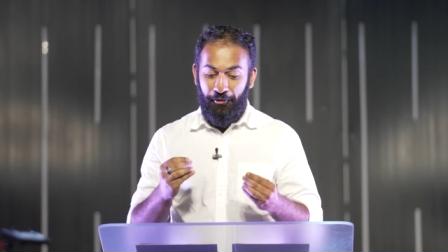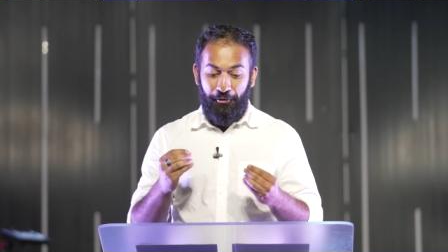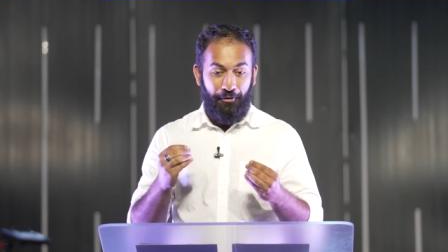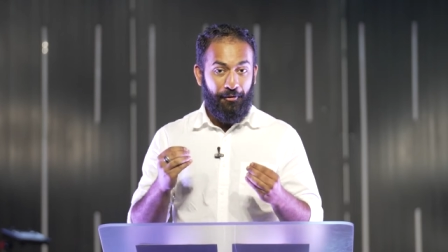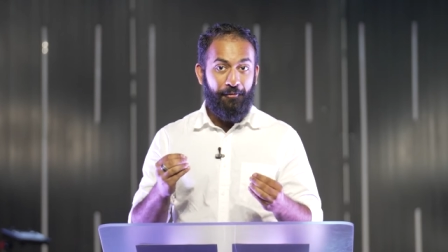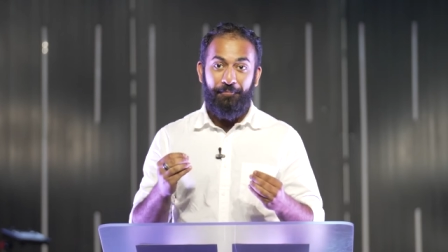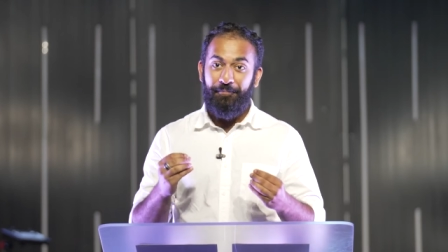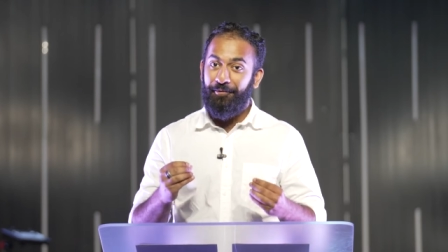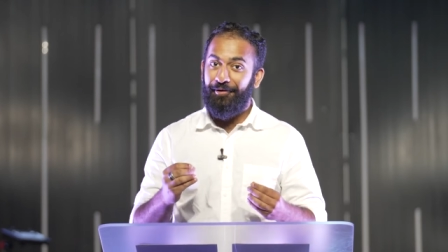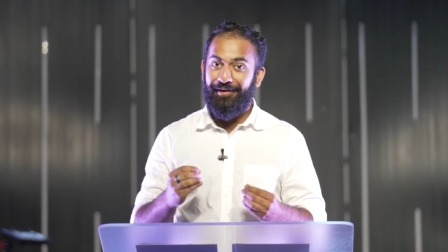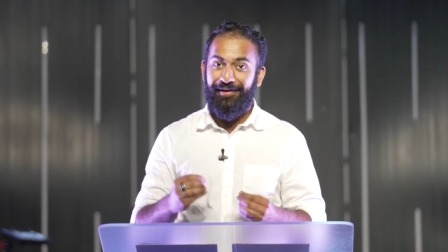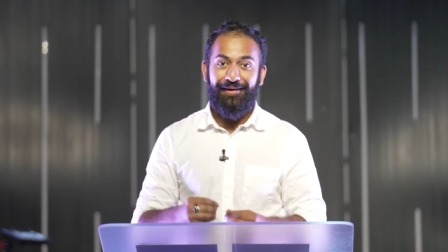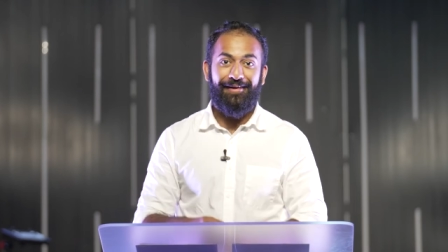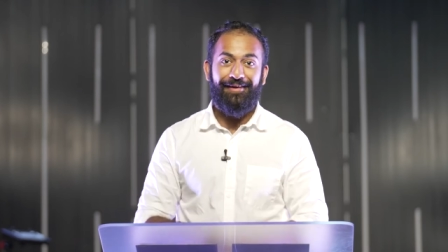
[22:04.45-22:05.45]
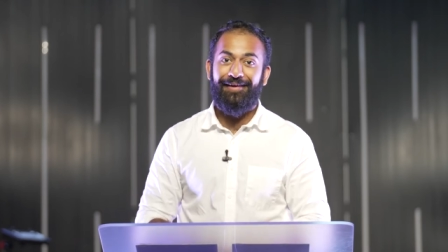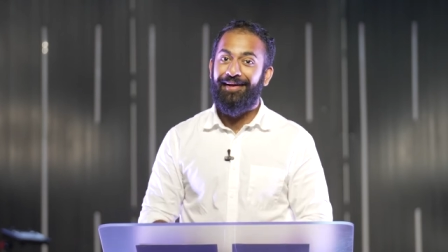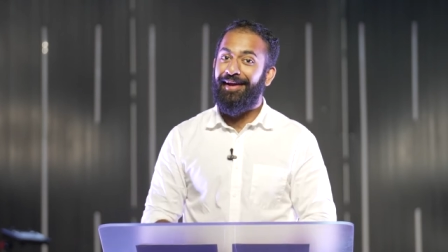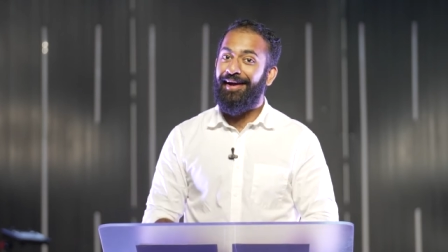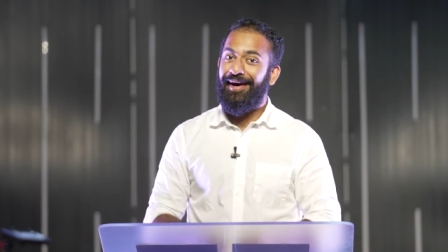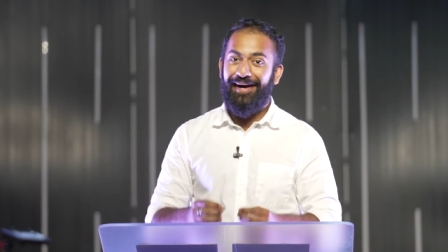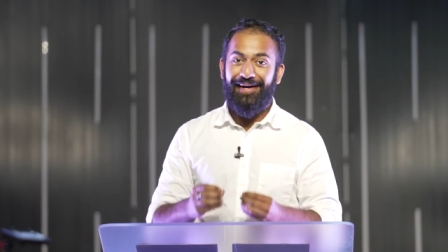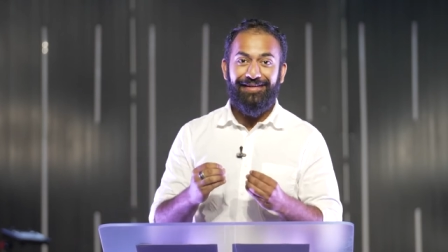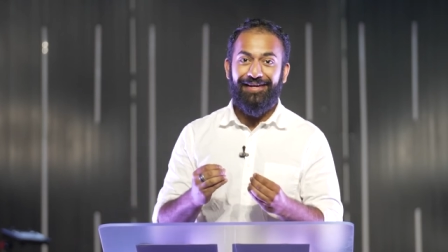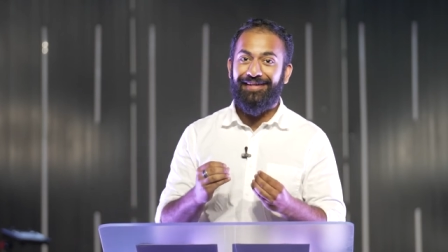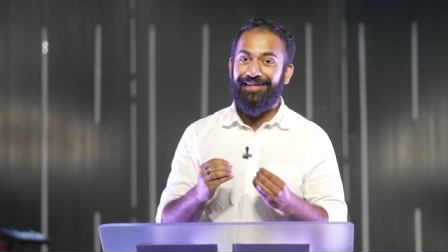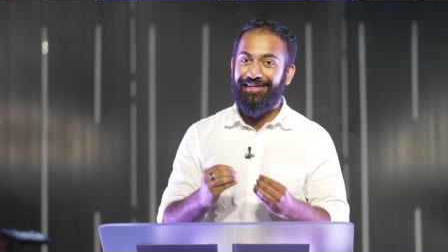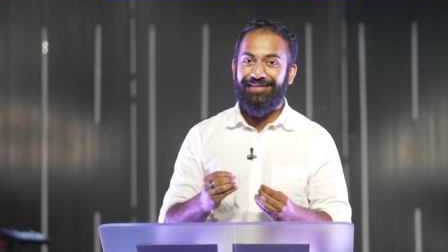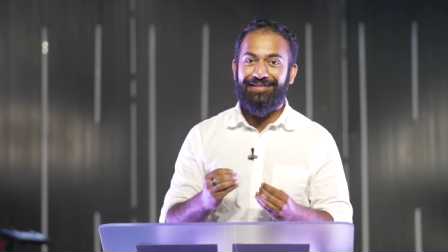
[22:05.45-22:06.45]
oh boy, I got
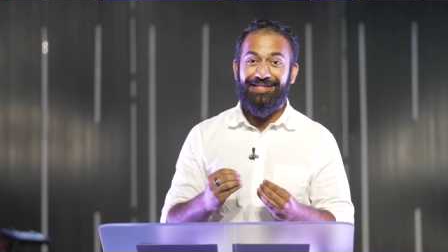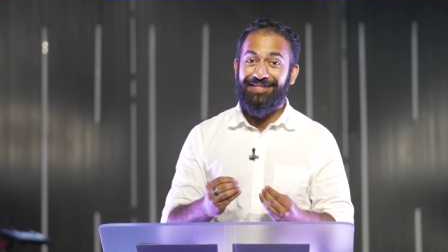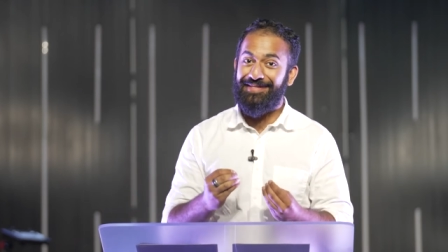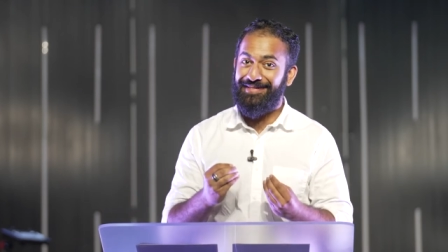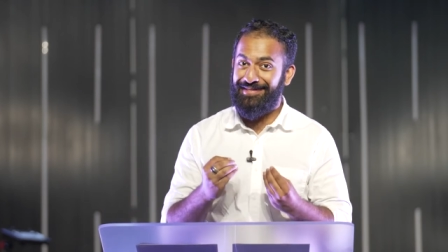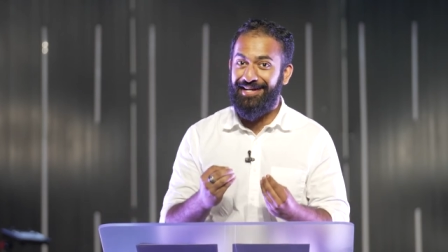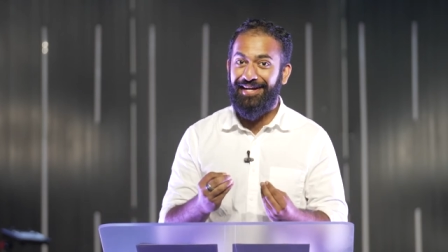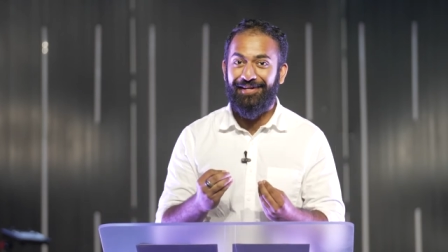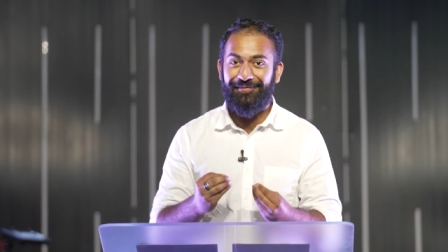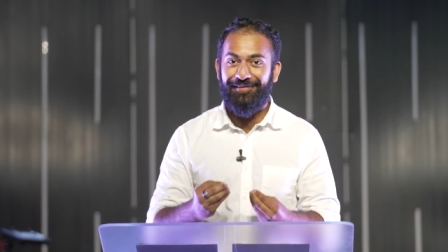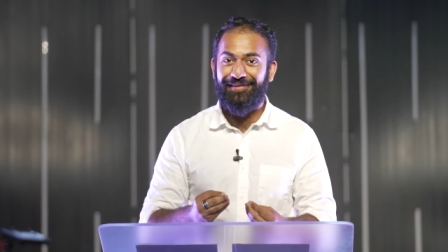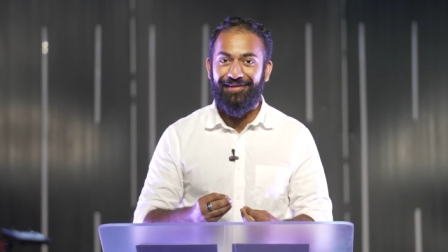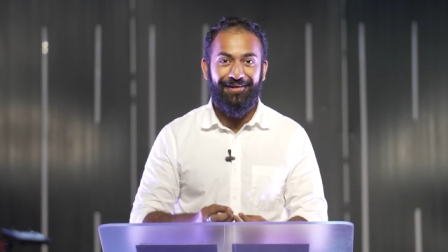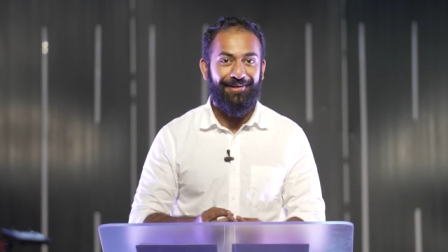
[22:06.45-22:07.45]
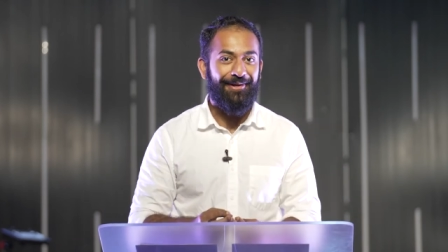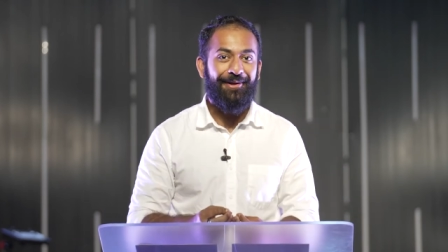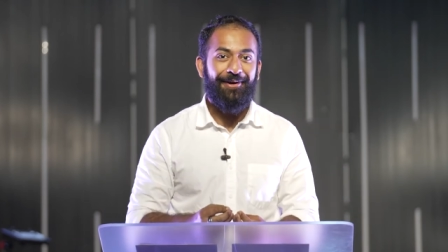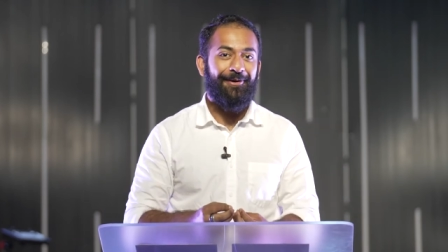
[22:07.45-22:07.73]
to get this assignment done.